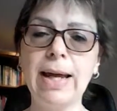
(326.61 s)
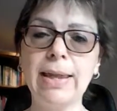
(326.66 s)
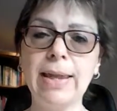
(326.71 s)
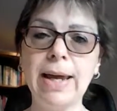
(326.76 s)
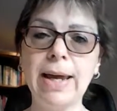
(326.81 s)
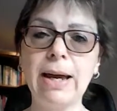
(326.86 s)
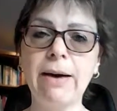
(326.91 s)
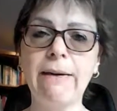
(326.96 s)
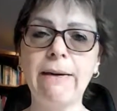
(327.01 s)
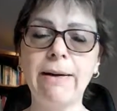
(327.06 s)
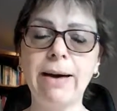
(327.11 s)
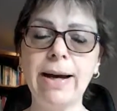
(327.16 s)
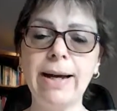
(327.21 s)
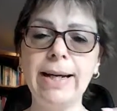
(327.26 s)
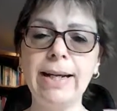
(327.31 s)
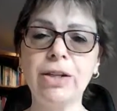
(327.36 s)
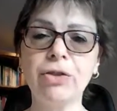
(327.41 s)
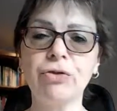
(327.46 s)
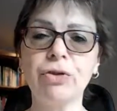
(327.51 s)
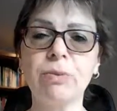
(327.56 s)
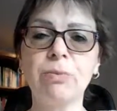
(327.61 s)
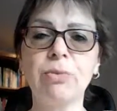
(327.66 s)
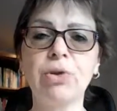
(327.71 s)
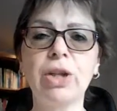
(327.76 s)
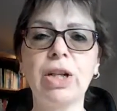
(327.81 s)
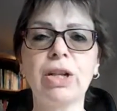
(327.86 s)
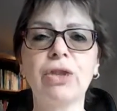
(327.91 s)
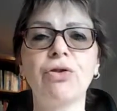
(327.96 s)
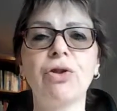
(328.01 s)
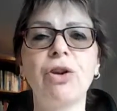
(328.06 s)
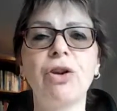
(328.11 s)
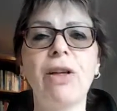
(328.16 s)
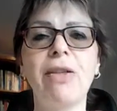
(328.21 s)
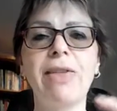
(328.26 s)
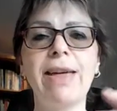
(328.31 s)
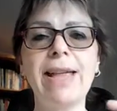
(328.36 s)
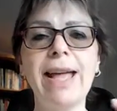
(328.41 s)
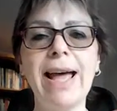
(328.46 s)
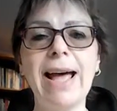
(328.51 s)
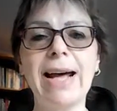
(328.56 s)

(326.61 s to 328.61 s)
estrogen and progesterone are then